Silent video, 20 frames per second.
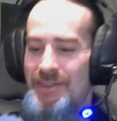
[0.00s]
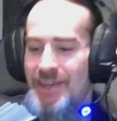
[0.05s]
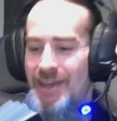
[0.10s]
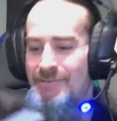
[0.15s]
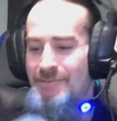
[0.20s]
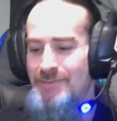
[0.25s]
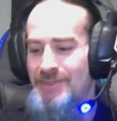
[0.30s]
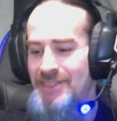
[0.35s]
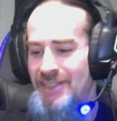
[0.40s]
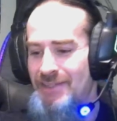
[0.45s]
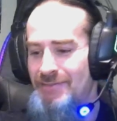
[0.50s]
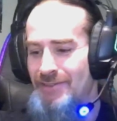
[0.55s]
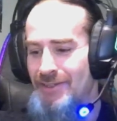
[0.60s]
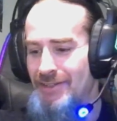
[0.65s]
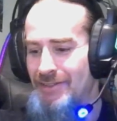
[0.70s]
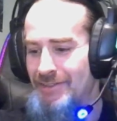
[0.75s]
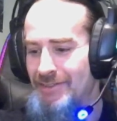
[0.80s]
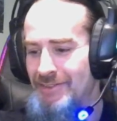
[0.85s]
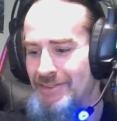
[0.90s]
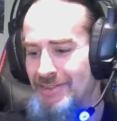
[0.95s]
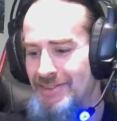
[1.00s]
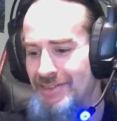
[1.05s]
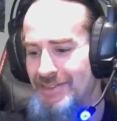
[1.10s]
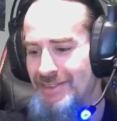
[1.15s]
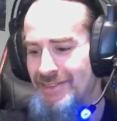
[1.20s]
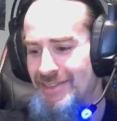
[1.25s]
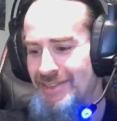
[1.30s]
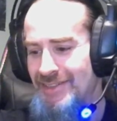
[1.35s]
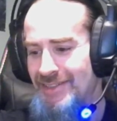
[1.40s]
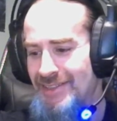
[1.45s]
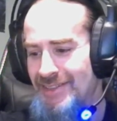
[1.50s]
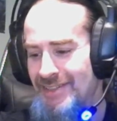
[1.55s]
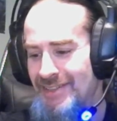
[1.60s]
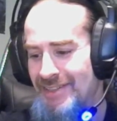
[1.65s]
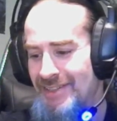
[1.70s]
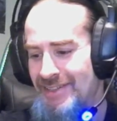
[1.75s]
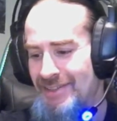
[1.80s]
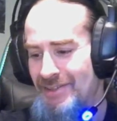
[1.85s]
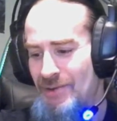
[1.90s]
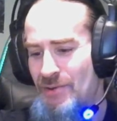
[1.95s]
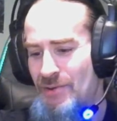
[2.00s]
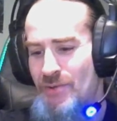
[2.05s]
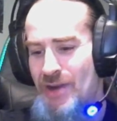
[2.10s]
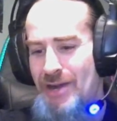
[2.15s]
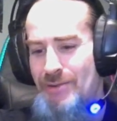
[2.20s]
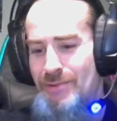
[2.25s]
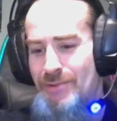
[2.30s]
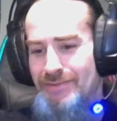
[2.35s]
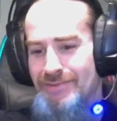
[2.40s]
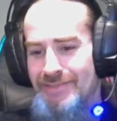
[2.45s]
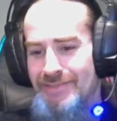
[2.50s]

there from Tifa. Oh, wow.